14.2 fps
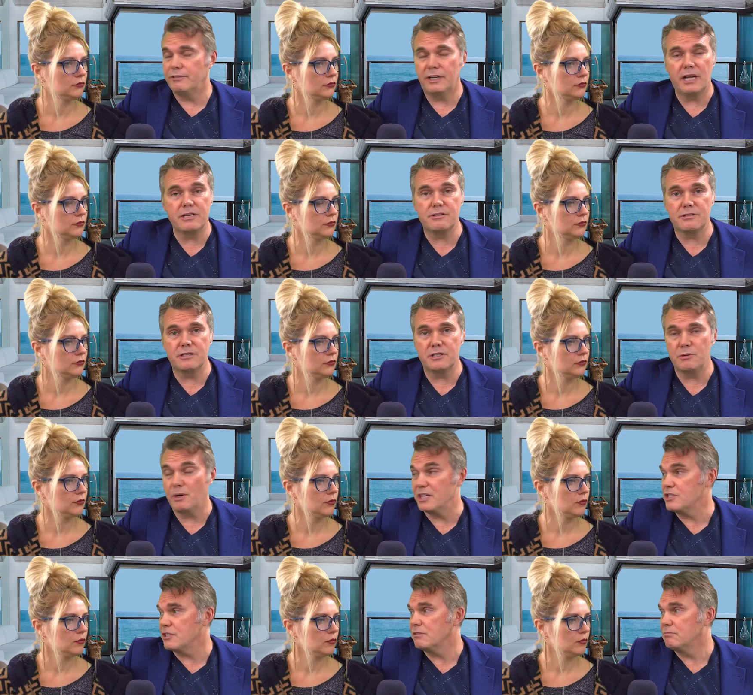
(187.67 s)
Speaker 1: financial
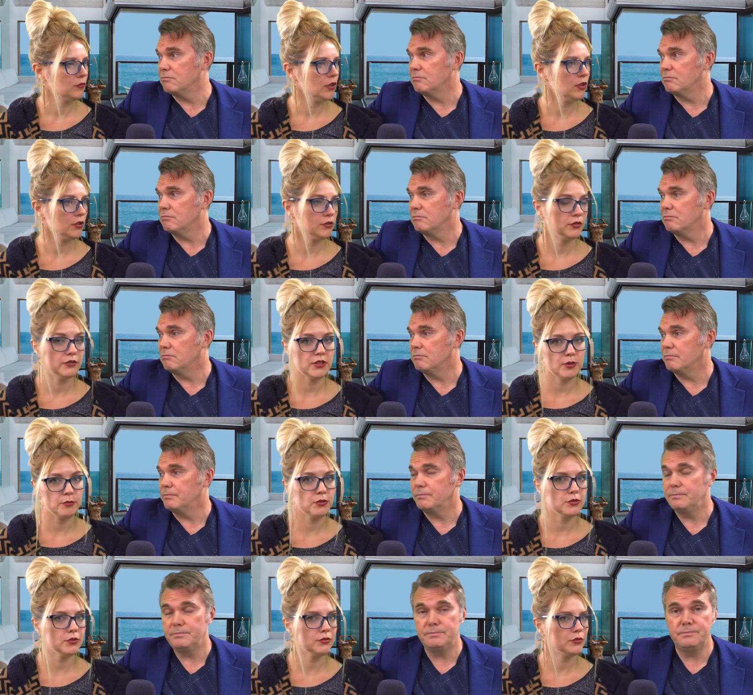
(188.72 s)
situation, and also they're
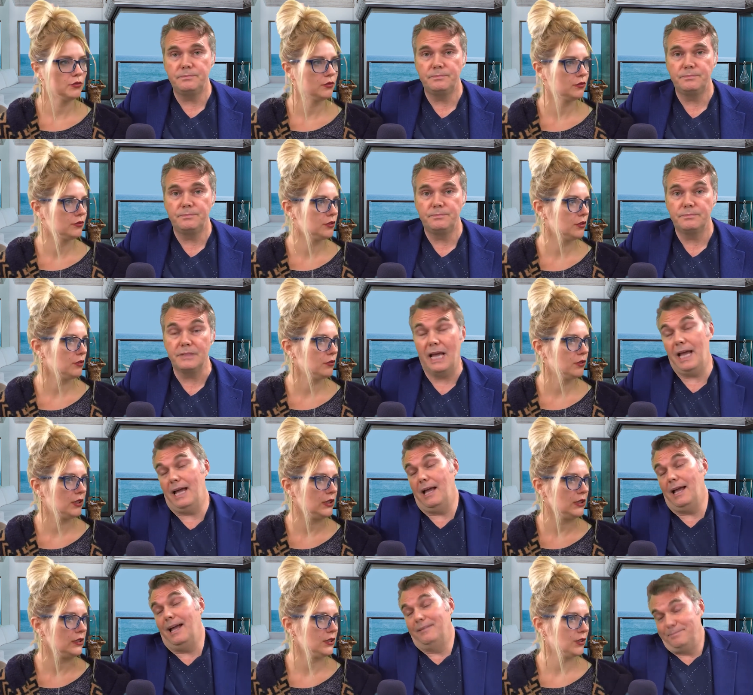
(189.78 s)
beautiful, so
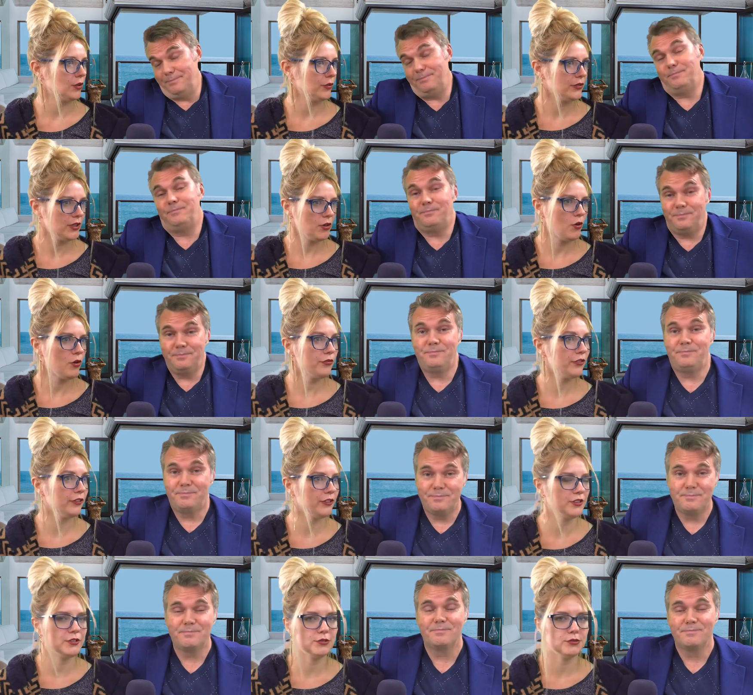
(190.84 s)
they they offer
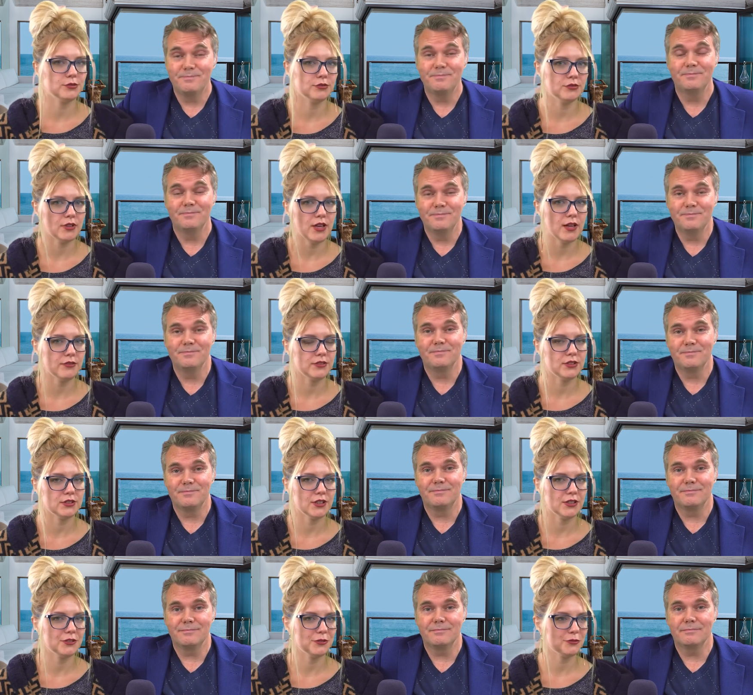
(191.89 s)
it to have this
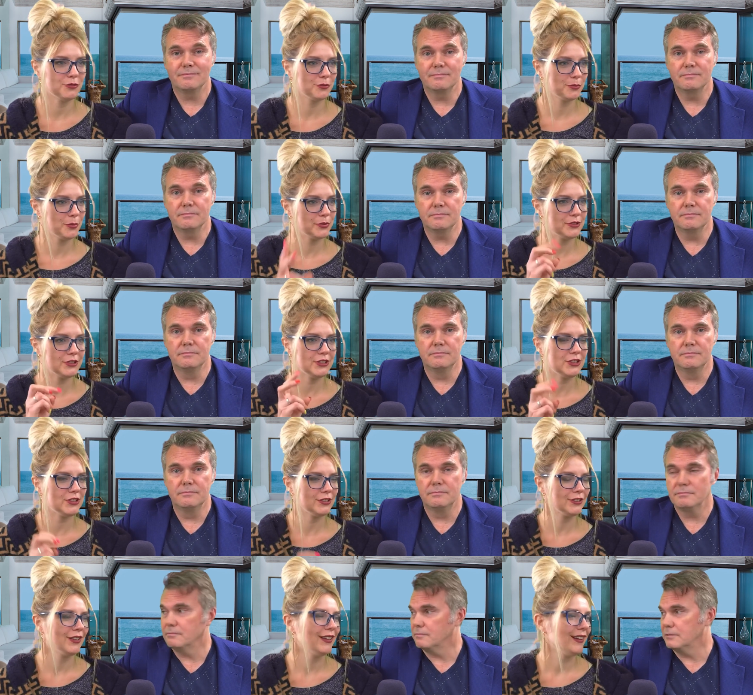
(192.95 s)
kind of
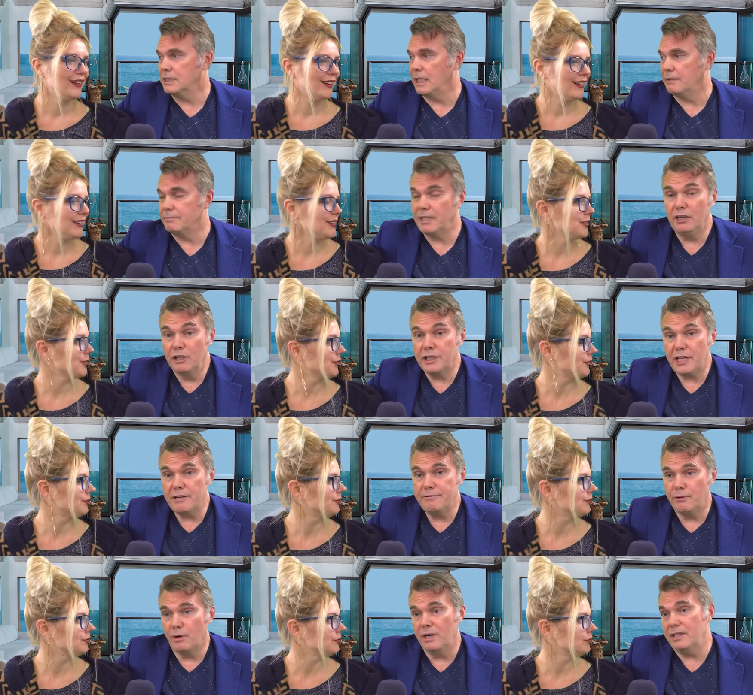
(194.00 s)
Speaker 2: position. They're looking
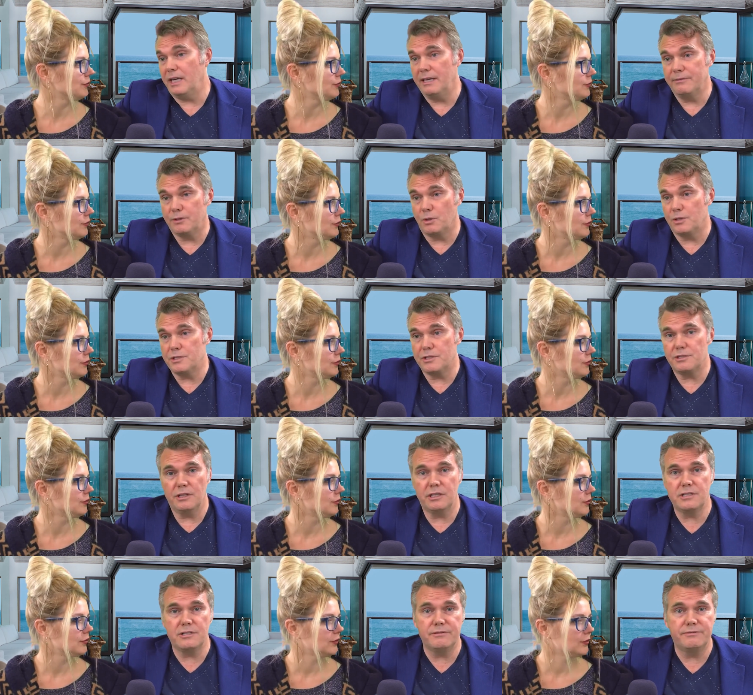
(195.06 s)
for it, and of course there's
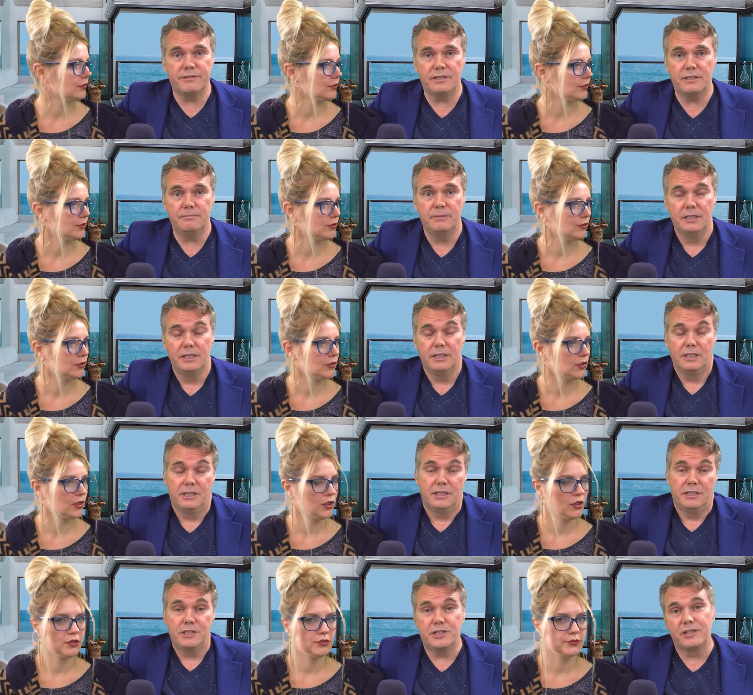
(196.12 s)
lots of
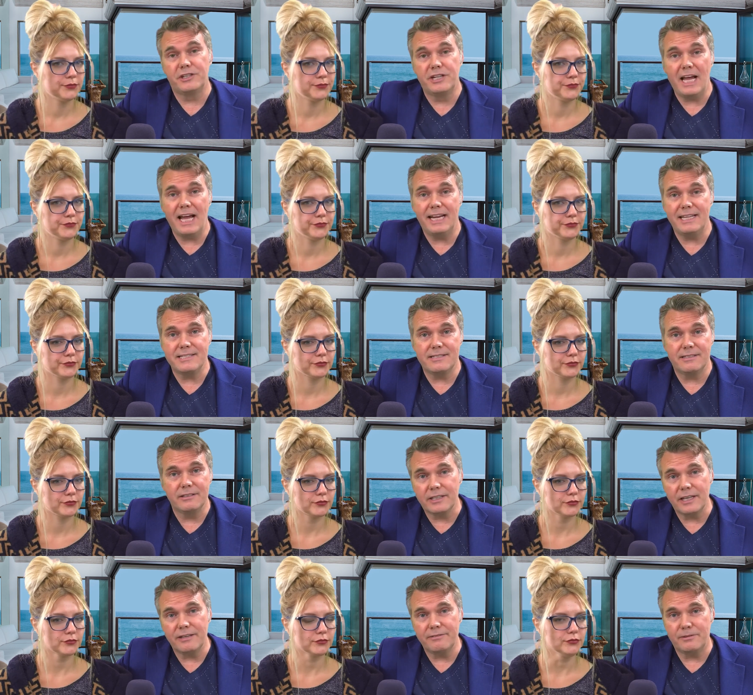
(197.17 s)
sugar daddies
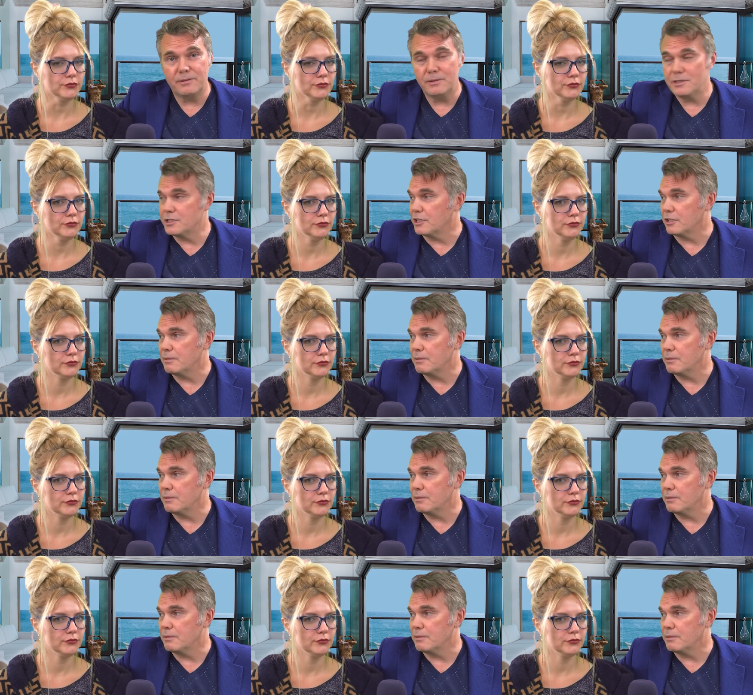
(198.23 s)
looking for sugar